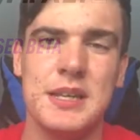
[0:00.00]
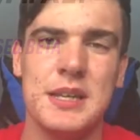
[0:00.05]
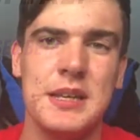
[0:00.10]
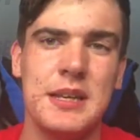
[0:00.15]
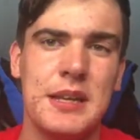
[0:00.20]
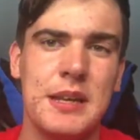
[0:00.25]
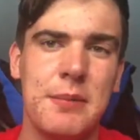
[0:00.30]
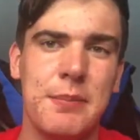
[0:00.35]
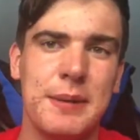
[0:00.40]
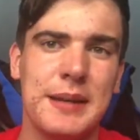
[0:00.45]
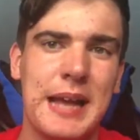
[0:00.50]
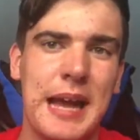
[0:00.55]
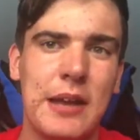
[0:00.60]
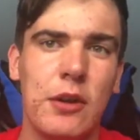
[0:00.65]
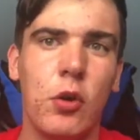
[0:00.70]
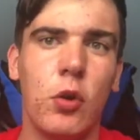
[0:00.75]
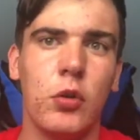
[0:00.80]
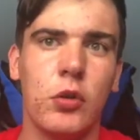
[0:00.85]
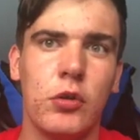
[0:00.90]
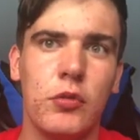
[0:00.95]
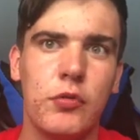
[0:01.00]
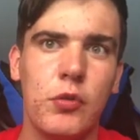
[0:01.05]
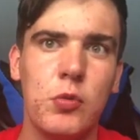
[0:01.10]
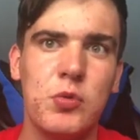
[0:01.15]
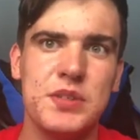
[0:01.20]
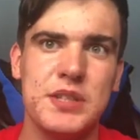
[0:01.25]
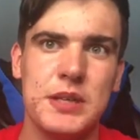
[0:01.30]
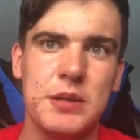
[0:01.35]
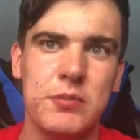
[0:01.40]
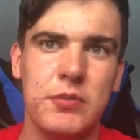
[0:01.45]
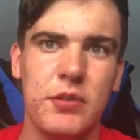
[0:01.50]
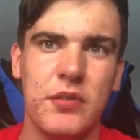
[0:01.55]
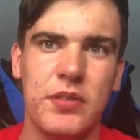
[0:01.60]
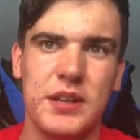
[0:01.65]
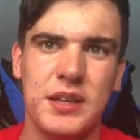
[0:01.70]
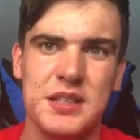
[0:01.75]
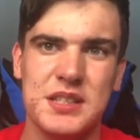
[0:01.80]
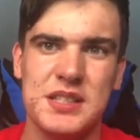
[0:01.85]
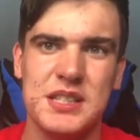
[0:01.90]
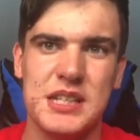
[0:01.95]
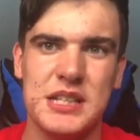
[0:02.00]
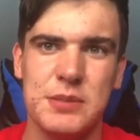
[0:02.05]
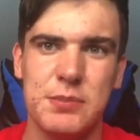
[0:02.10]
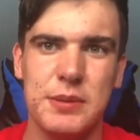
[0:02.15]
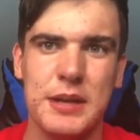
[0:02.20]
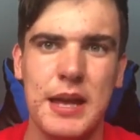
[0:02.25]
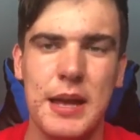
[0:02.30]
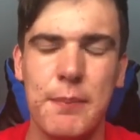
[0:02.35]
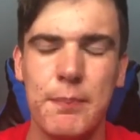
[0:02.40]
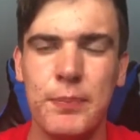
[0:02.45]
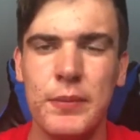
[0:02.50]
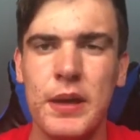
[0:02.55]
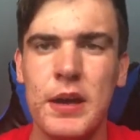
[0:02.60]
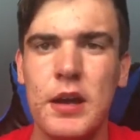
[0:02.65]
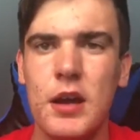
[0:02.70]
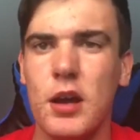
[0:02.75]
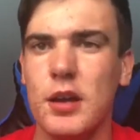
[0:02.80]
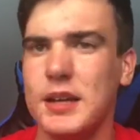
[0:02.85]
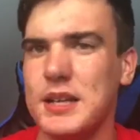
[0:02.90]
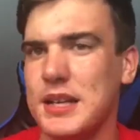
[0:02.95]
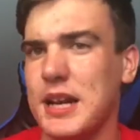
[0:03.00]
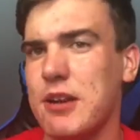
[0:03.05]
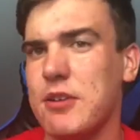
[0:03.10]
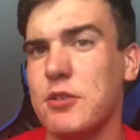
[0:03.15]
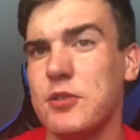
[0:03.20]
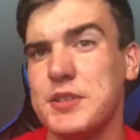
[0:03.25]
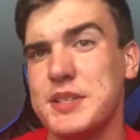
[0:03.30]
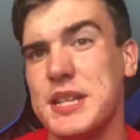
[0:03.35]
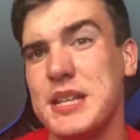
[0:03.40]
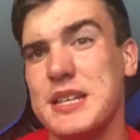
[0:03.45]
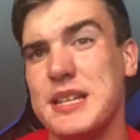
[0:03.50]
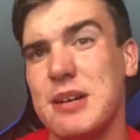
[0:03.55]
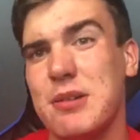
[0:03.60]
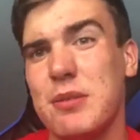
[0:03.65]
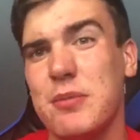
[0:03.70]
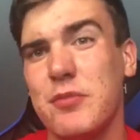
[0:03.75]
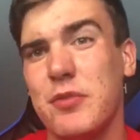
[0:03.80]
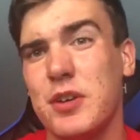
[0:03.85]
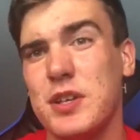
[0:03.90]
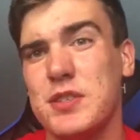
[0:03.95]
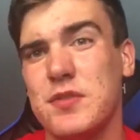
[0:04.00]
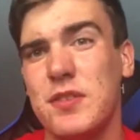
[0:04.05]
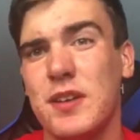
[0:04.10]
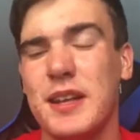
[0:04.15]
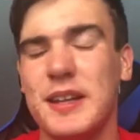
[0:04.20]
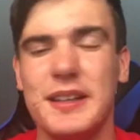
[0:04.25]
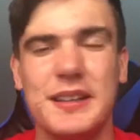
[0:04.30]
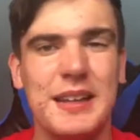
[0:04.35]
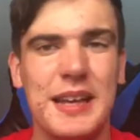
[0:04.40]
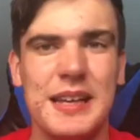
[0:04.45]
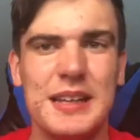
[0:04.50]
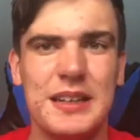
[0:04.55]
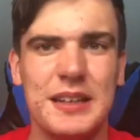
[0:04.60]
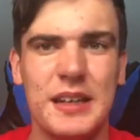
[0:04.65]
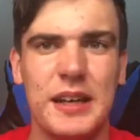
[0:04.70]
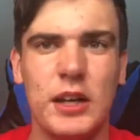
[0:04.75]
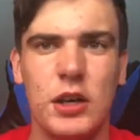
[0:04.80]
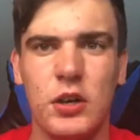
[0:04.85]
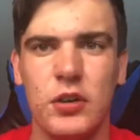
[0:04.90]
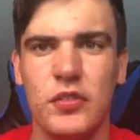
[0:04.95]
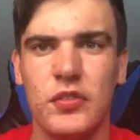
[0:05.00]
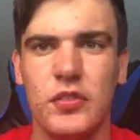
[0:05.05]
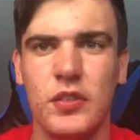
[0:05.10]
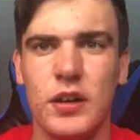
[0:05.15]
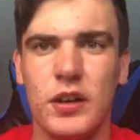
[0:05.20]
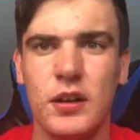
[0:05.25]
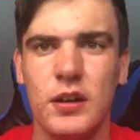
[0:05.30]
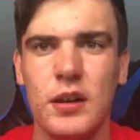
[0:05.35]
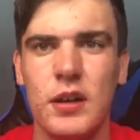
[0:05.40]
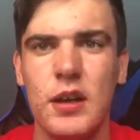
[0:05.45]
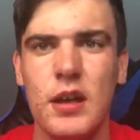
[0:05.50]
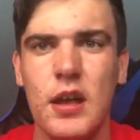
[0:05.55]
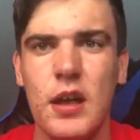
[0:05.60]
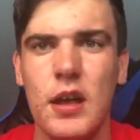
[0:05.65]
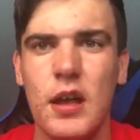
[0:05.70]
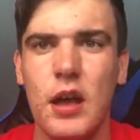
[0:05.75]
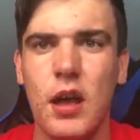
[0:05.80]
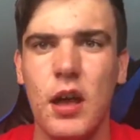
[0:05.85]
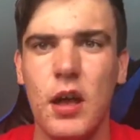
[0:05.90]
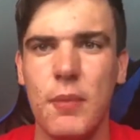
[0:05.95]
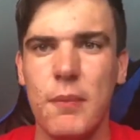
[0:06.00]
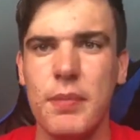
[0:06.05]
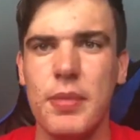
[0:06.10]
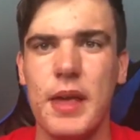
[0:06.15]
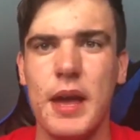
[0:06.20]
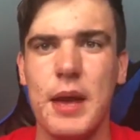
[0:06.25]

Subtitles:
and then it began on the 14th, I think, at 6 PM. They carried on sending out invites for like the day and the day after so